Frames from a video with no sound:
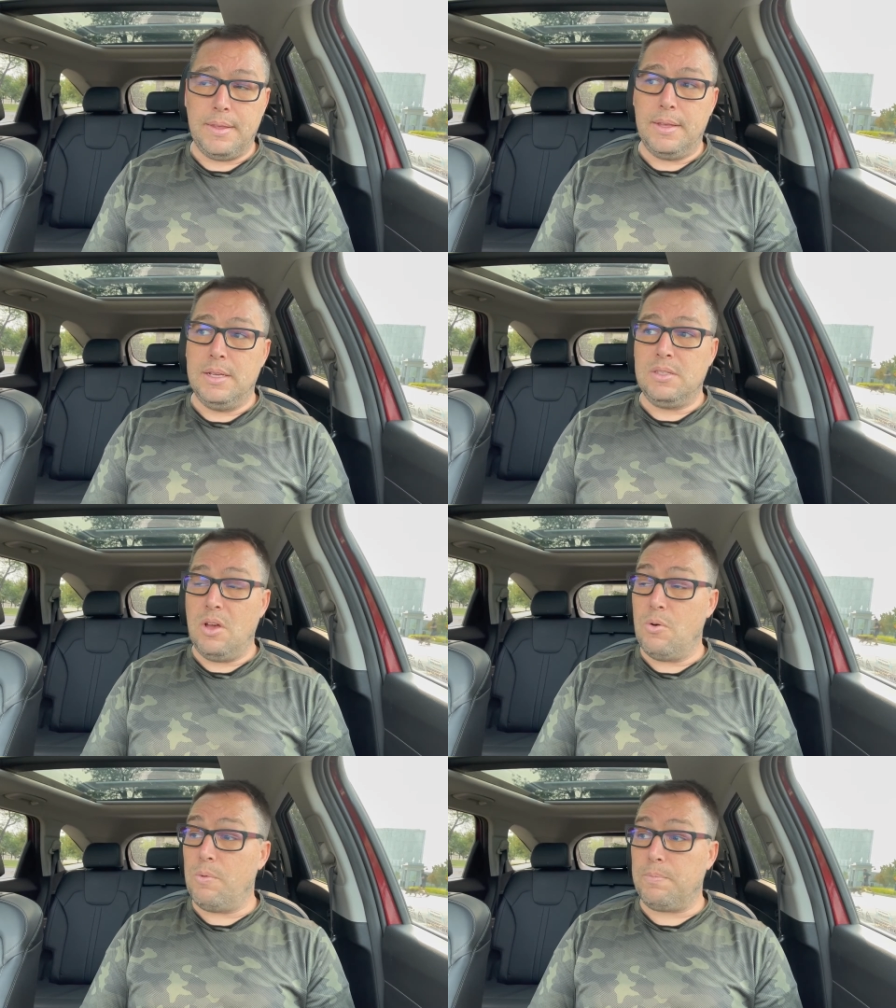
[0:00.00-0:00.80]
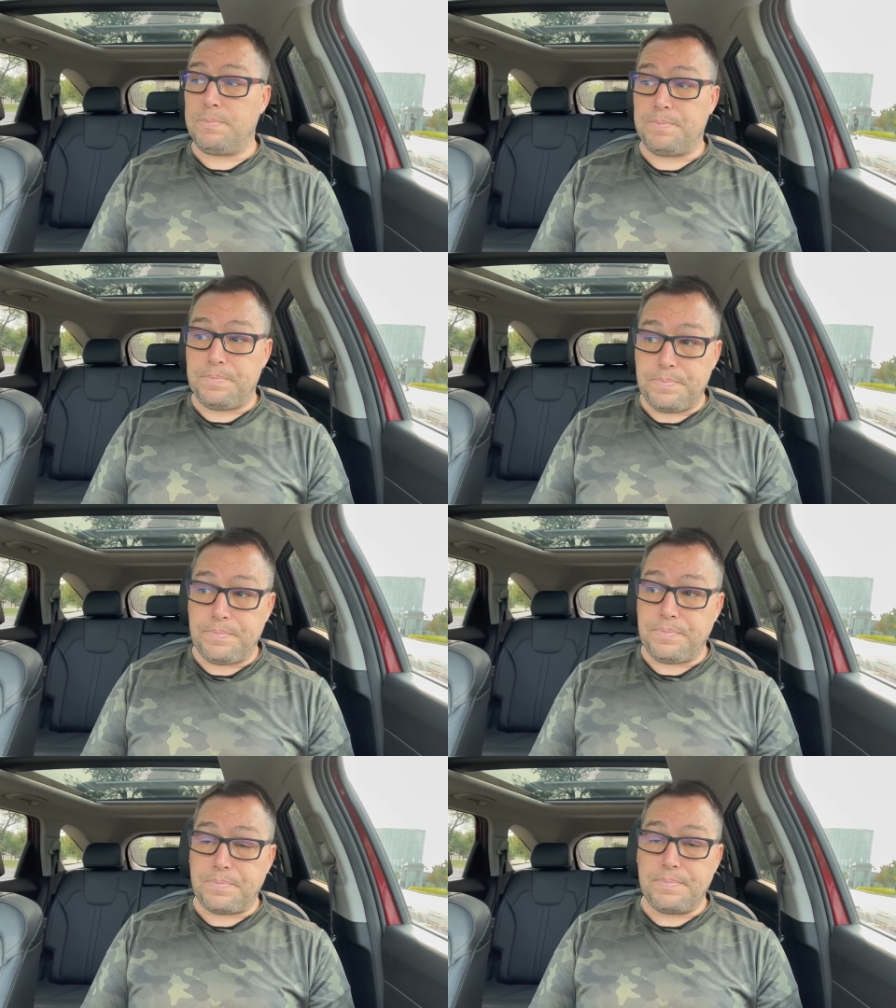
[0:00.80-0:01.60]
So,
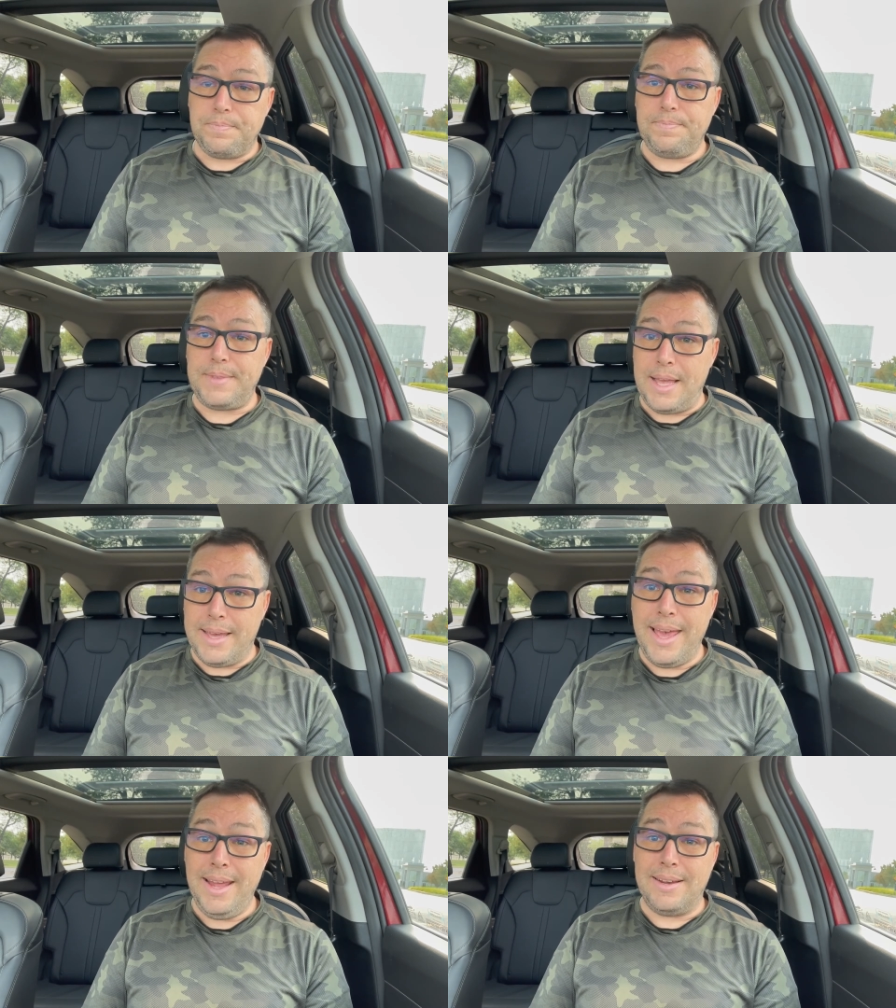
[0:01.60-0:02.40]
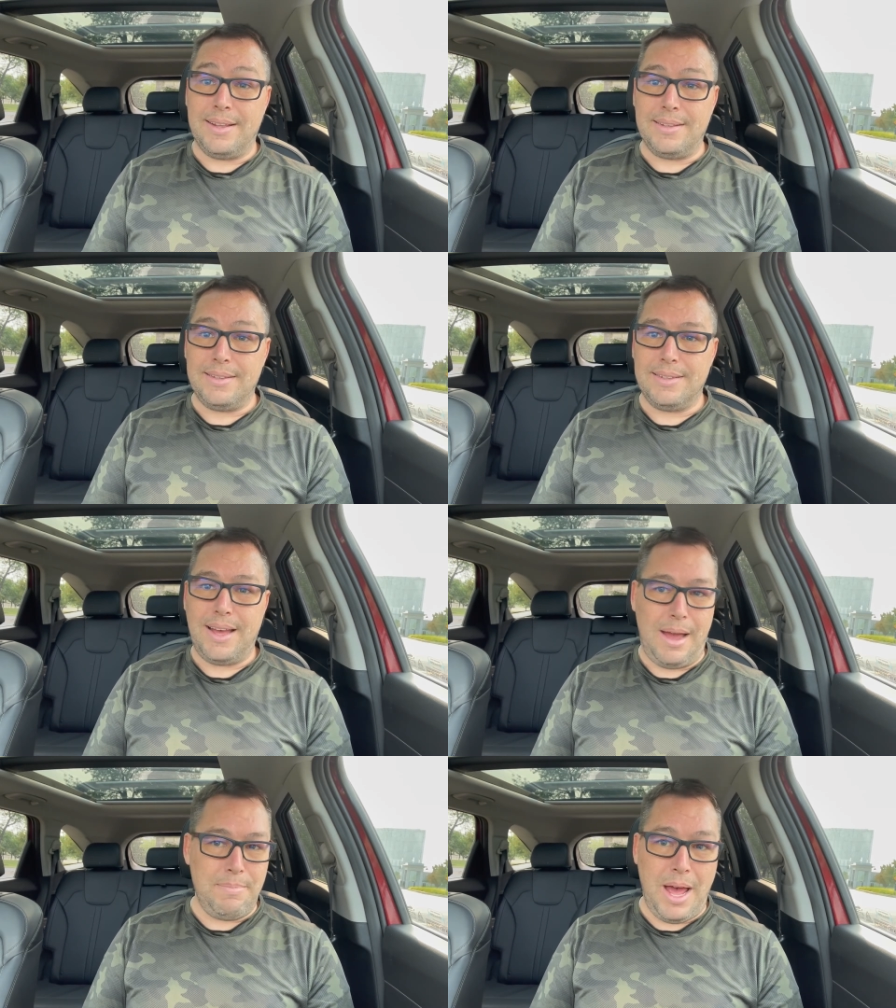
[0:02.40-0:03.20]
again,
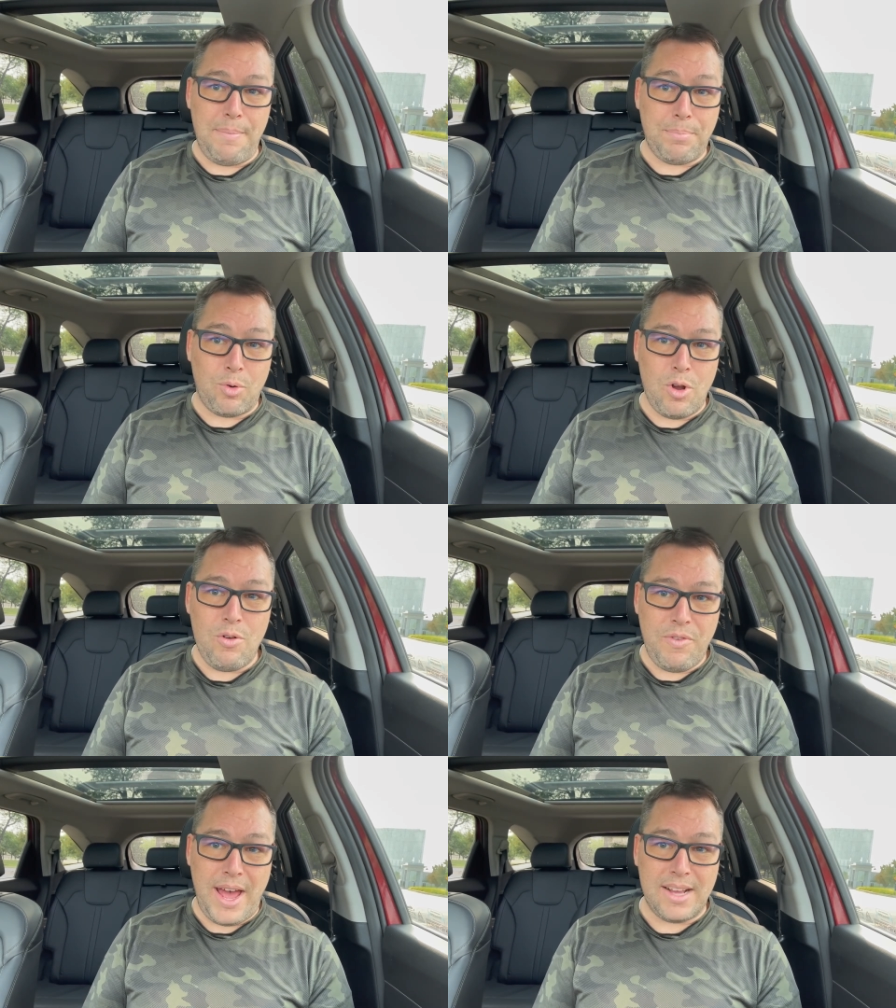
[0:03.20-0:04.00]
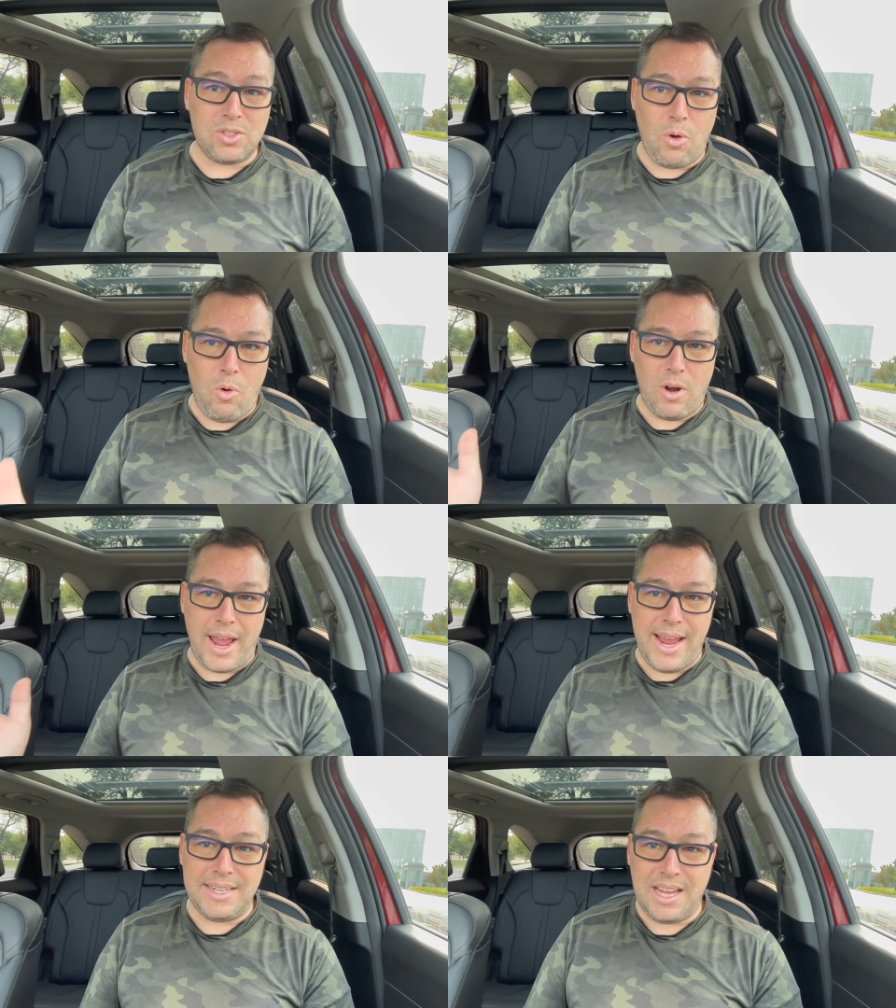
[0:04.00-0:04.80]
I'm not pro vax or
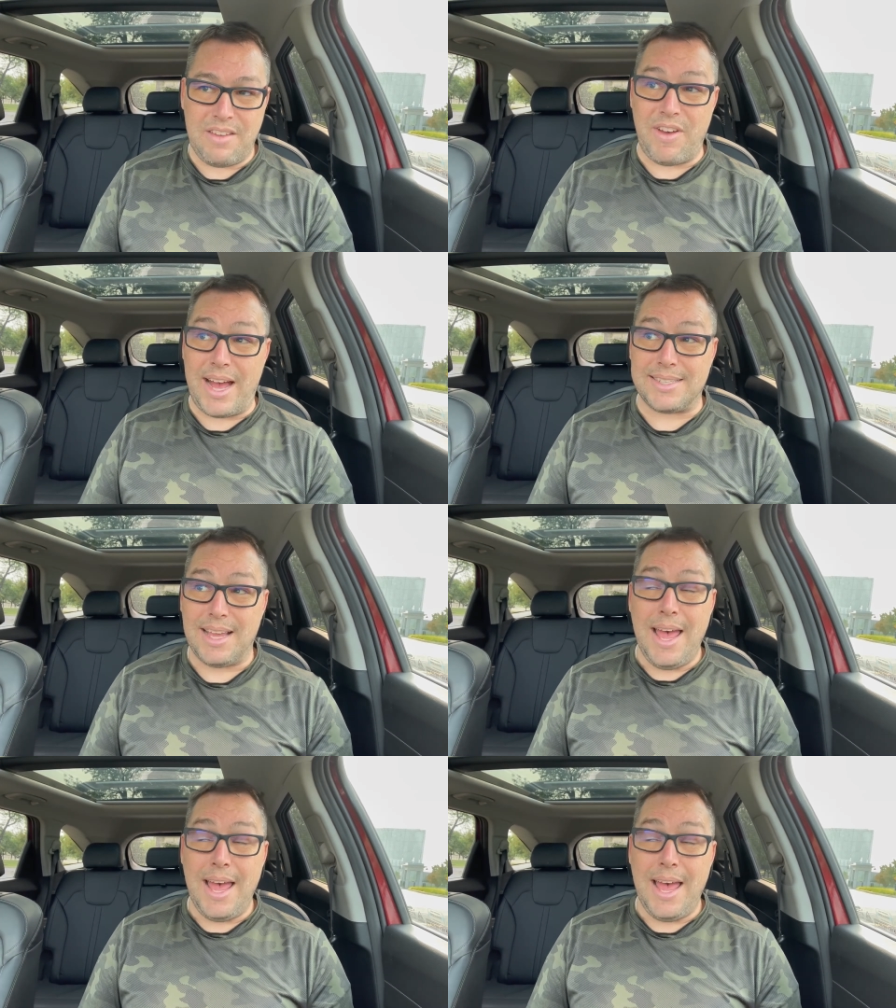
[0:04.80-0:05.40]
anti vax.